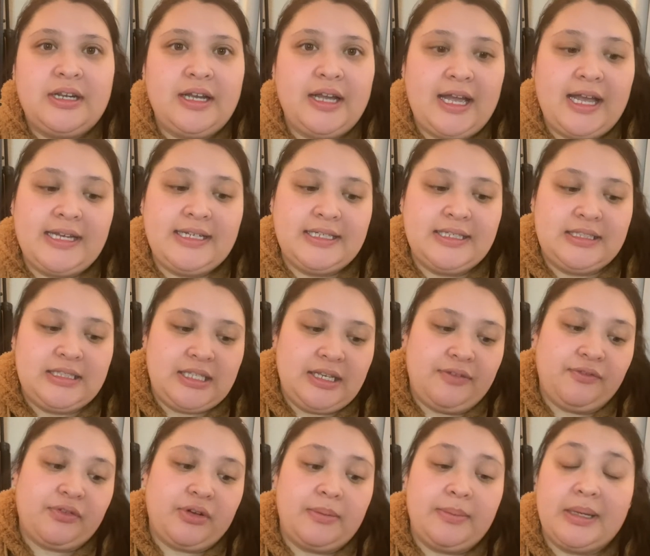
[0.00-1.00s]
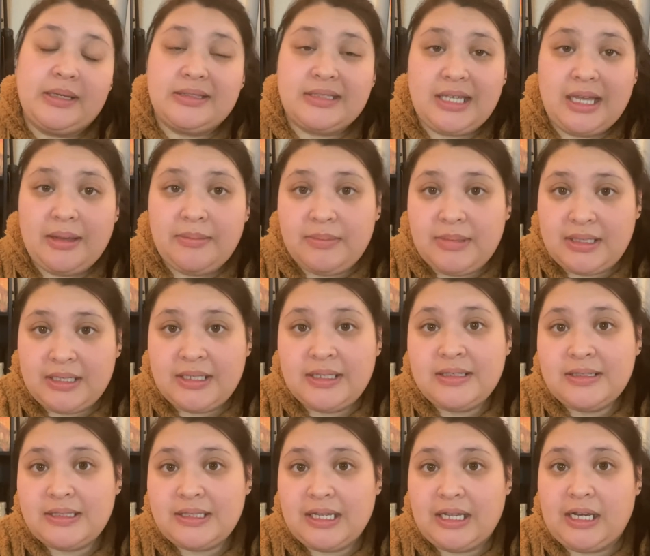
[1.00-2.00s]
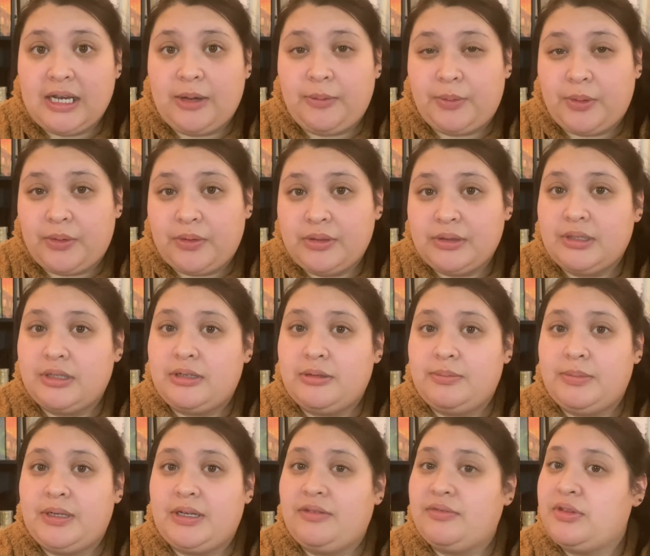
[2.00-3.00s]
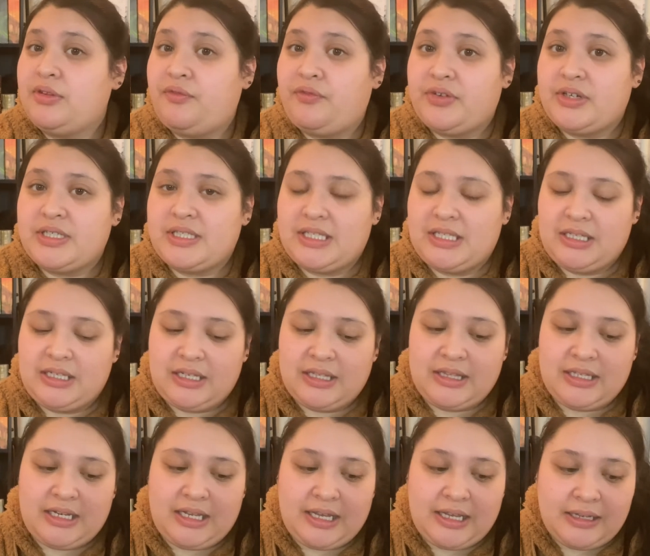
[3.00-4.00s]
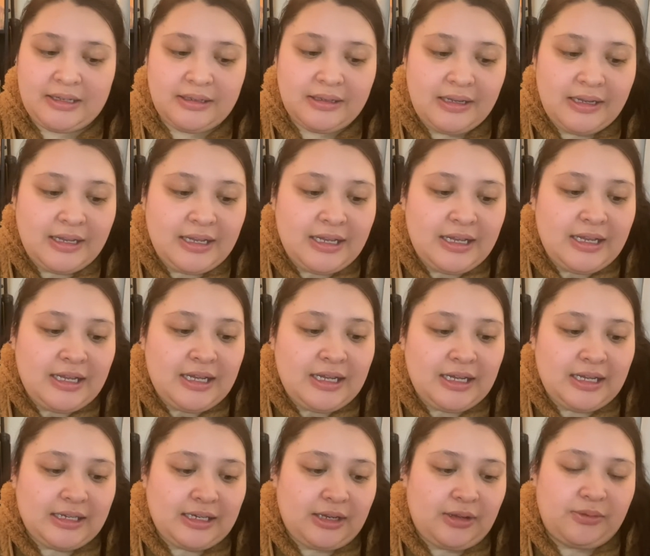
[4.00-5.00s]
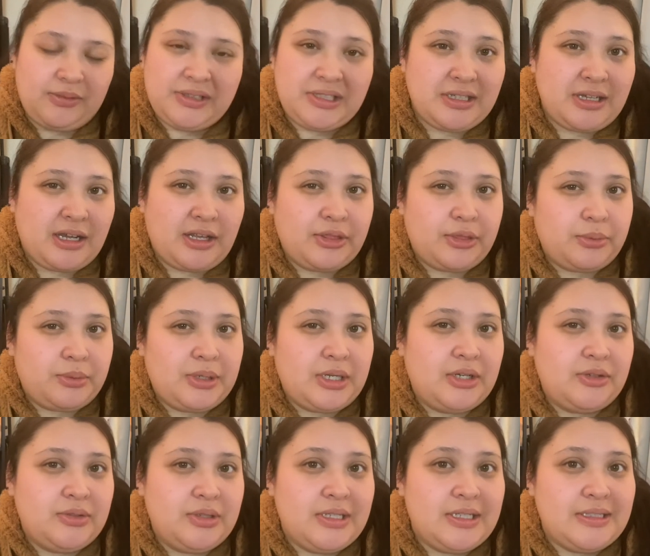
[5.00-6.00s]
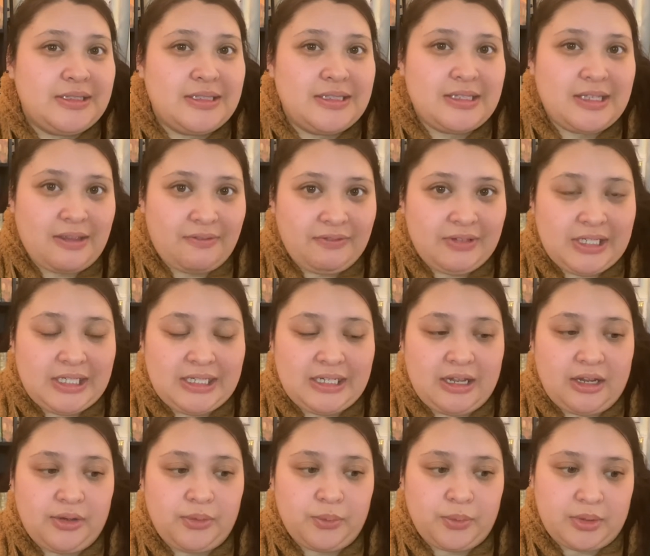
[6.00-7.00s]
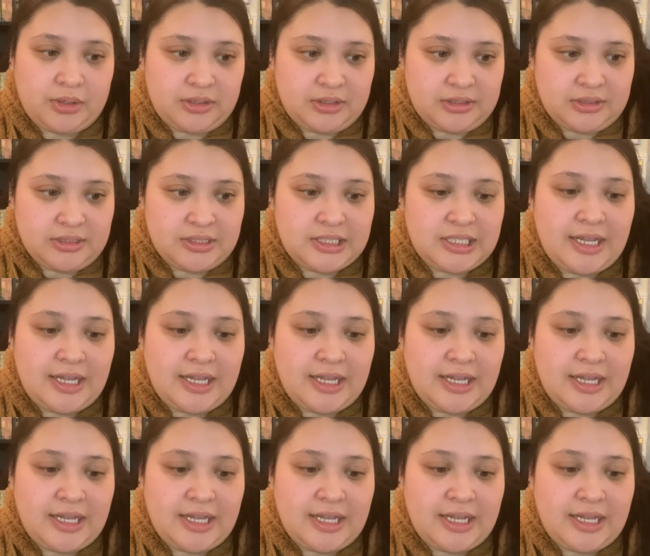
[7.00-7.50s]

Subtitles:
I did sit for about 10 minutes and I wrote a little bit of the first scene of the day, and I only got 379 words.